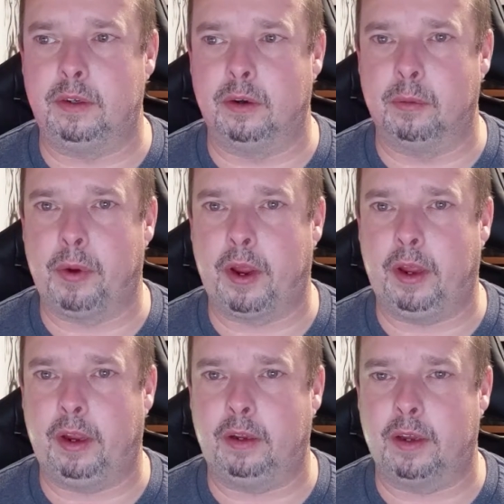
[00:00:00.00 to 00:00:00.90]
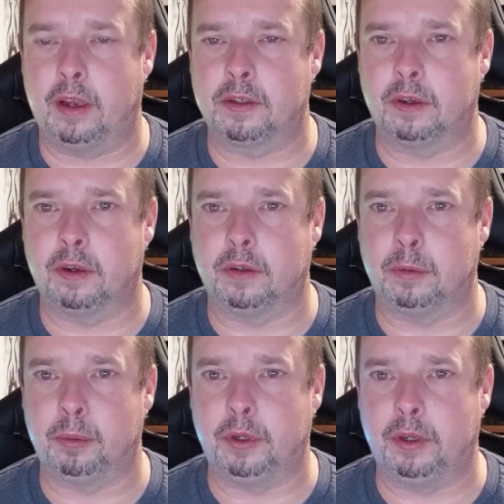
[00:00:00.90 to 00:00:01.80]
you're paying Tesla
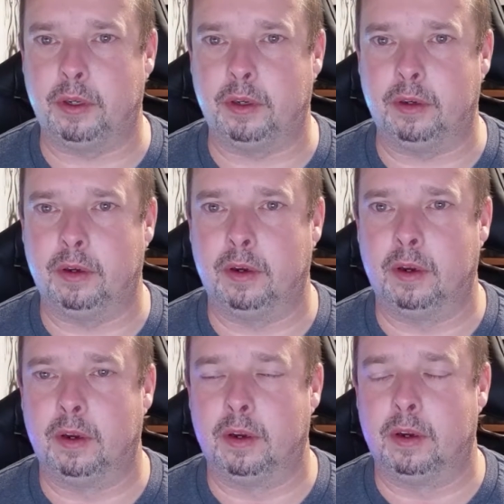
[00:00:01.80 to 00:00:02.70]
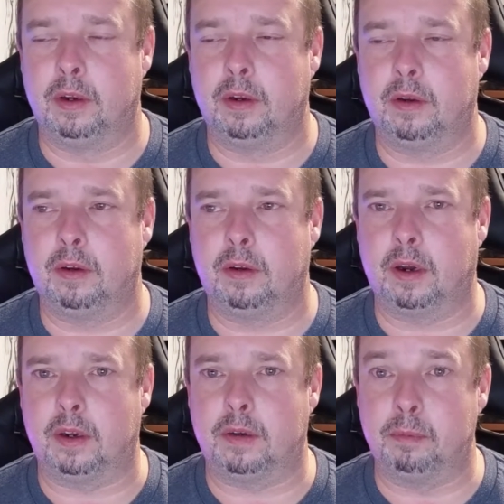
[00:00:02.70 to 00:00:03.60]
to be
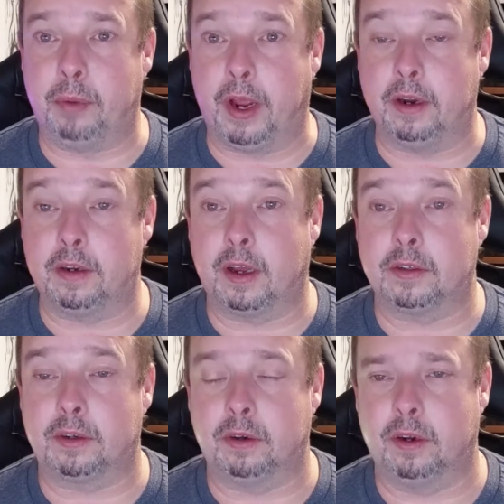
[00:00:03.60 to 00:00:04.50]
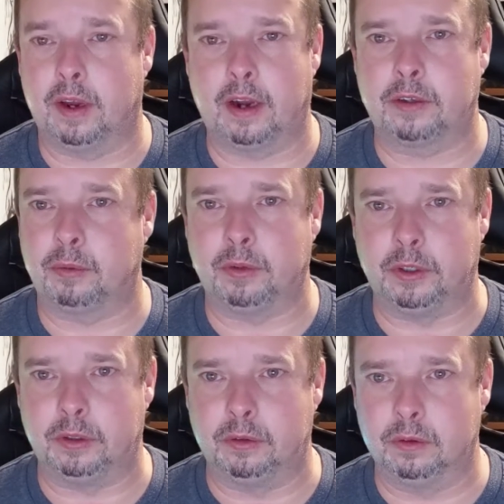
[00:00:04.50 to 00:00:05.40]
a beta tester, and actually when
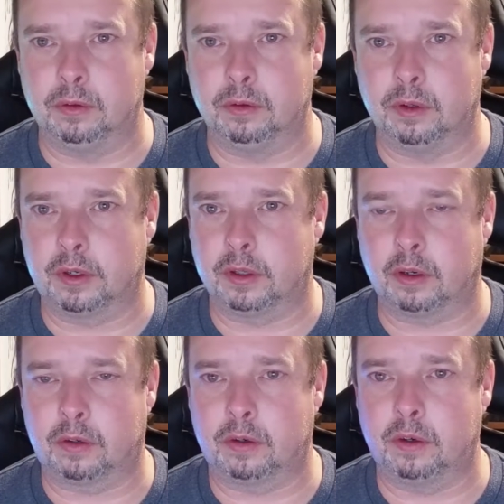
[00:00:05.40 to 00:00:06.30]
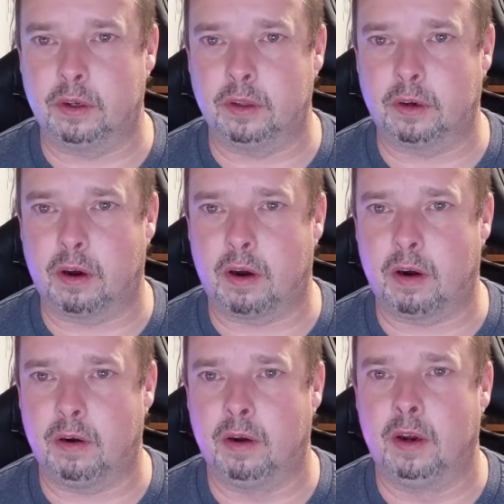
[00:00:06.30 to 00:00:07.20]
you look at in the
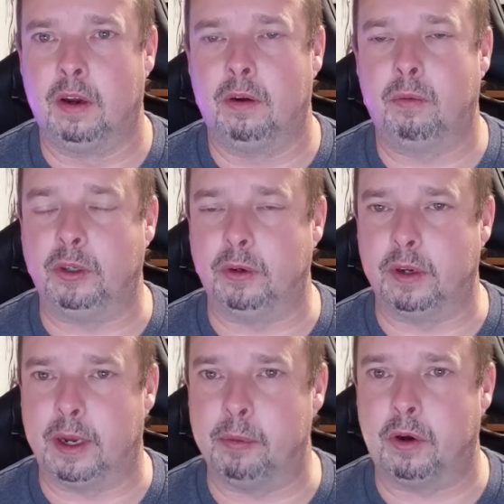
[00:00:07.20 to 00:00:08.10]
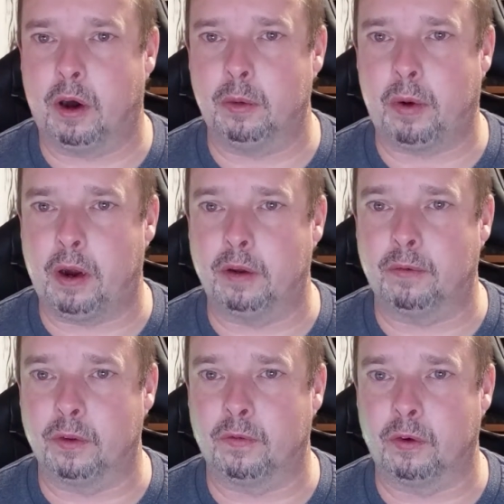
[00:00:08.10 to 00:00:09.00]
car, when you enable autopilot
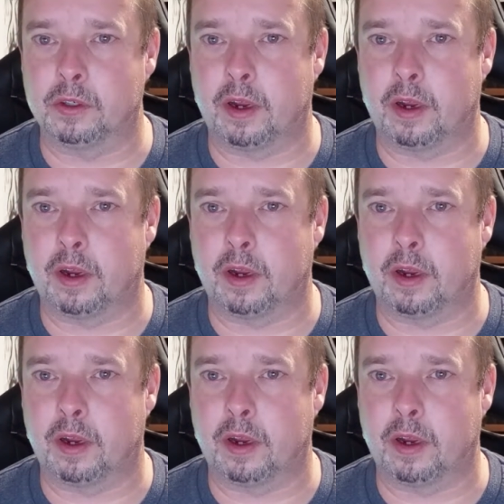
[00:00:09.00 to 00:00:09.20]
for the first